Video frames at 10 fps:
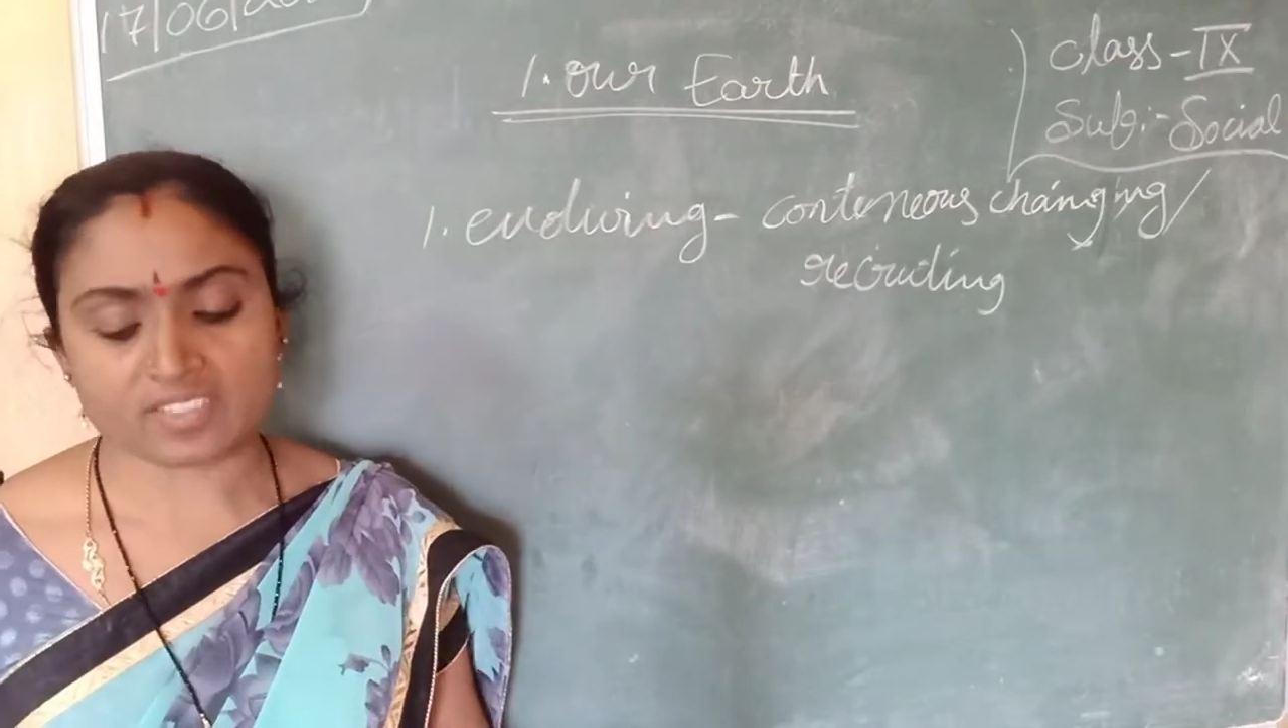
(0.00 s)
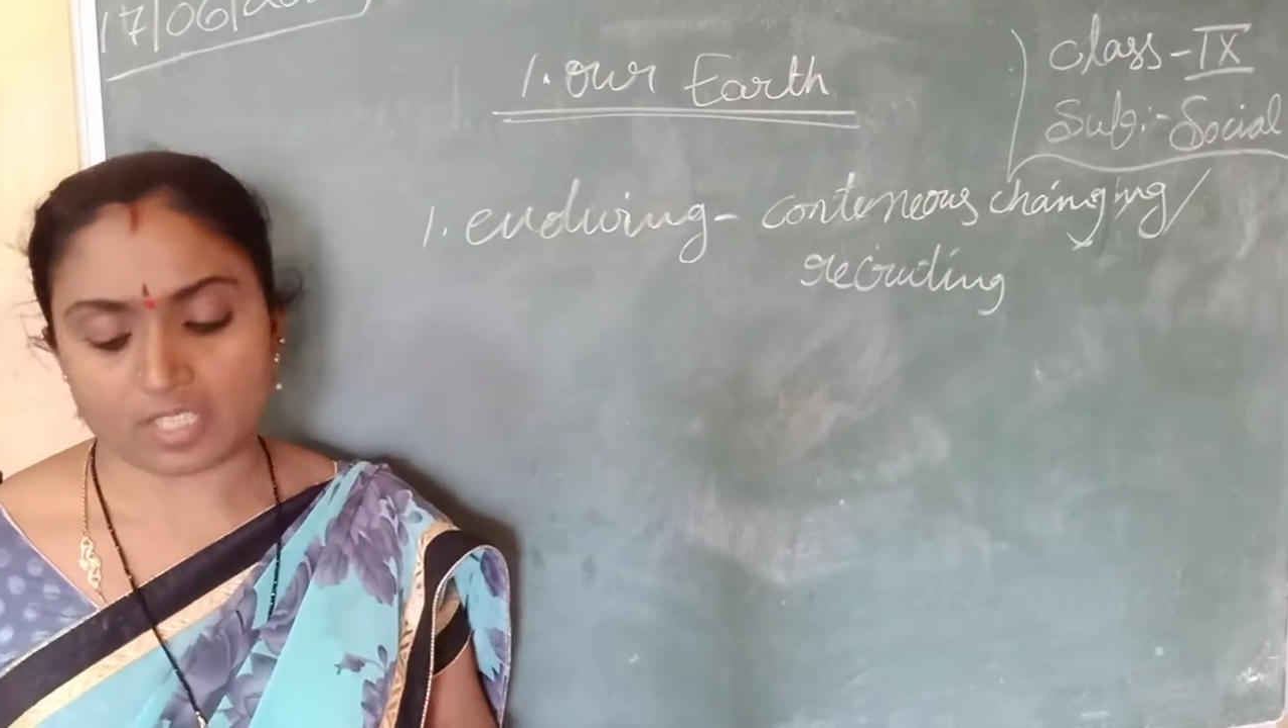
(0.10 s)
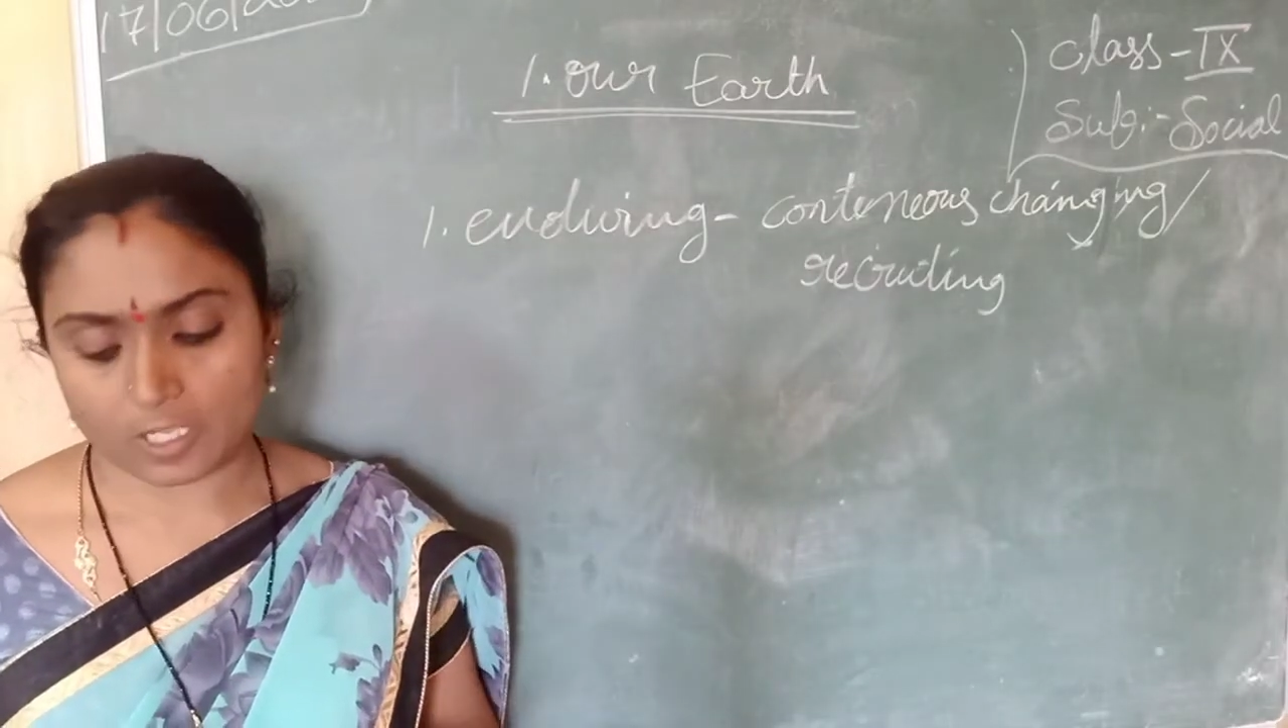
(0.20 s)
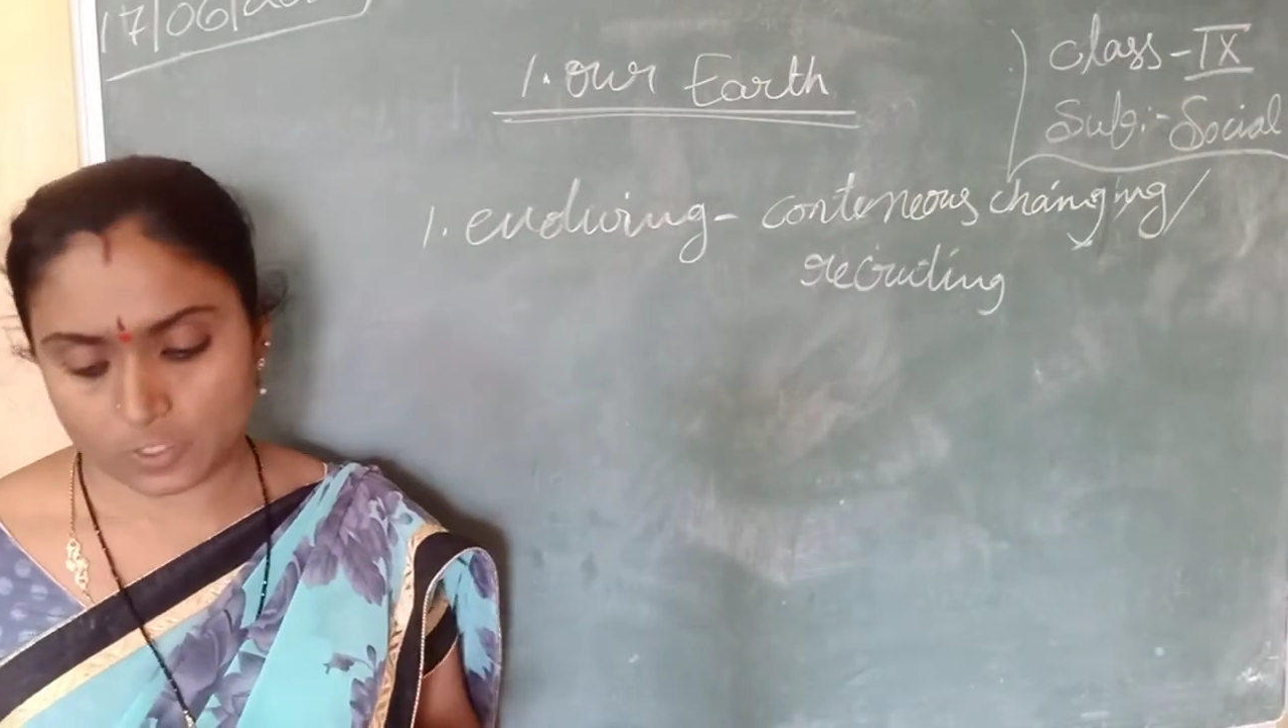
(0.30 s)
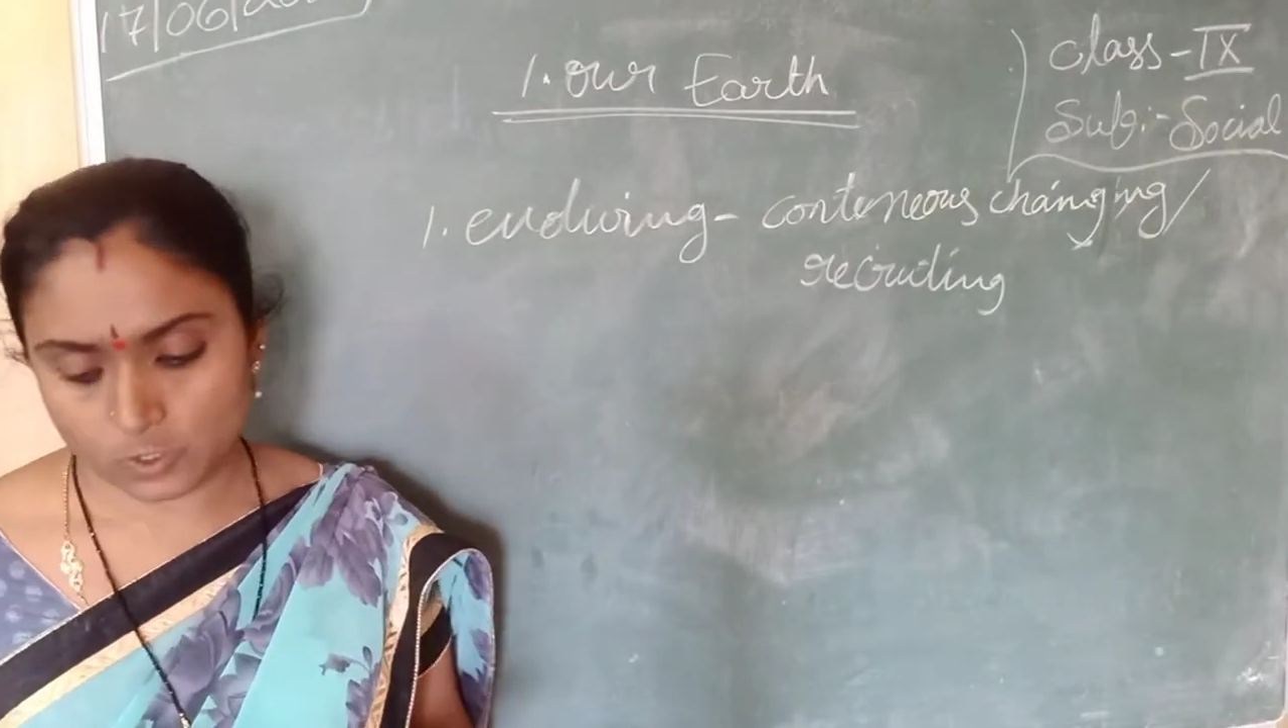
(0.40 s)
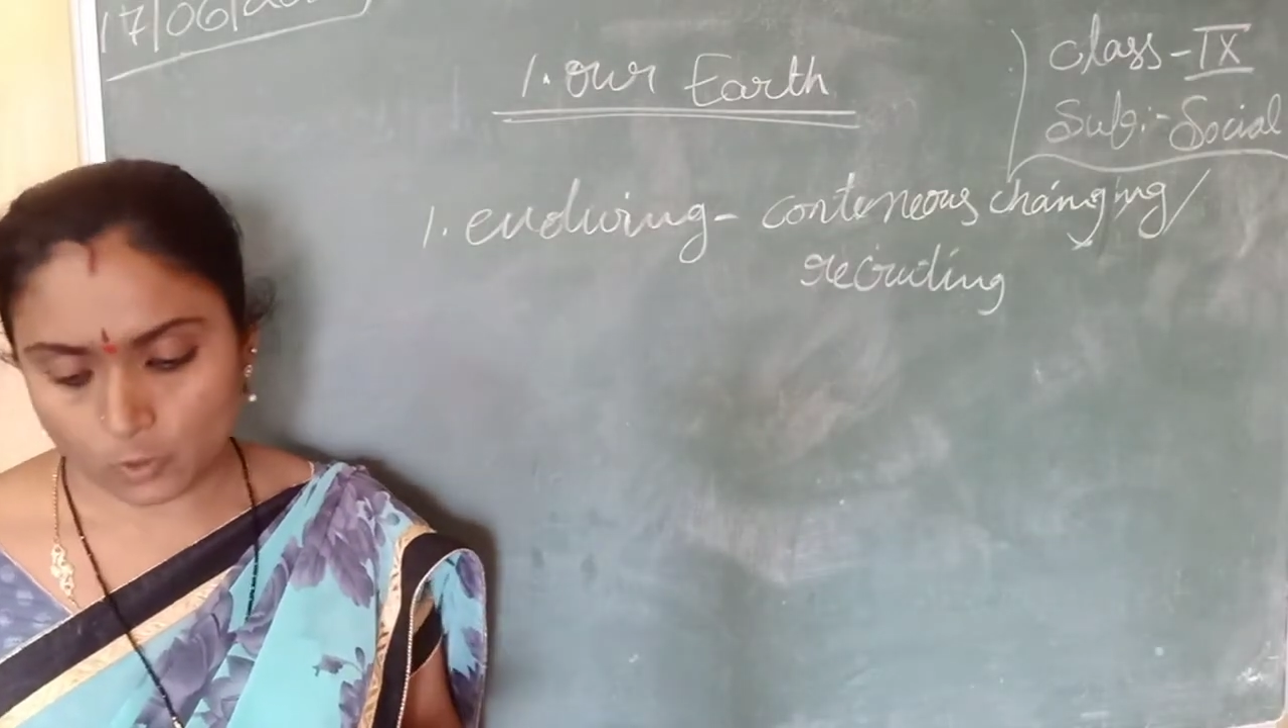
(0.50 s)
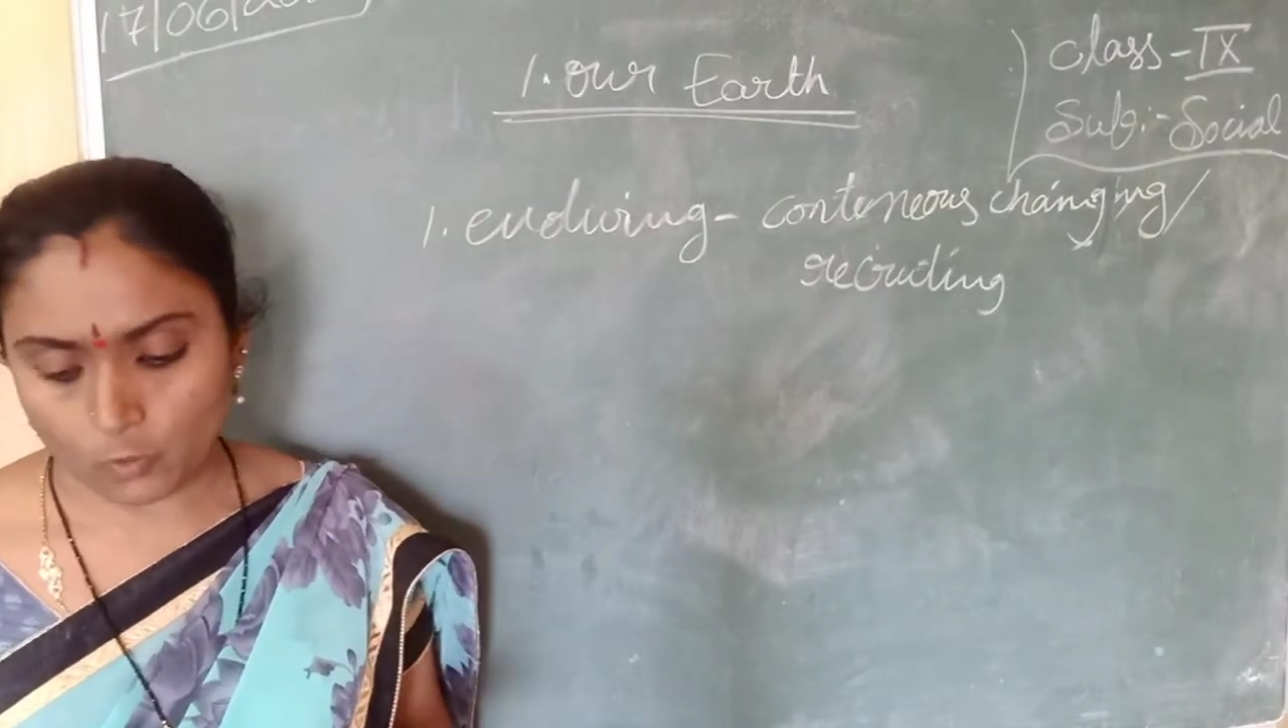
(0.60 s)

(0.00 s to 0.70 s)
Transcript: also.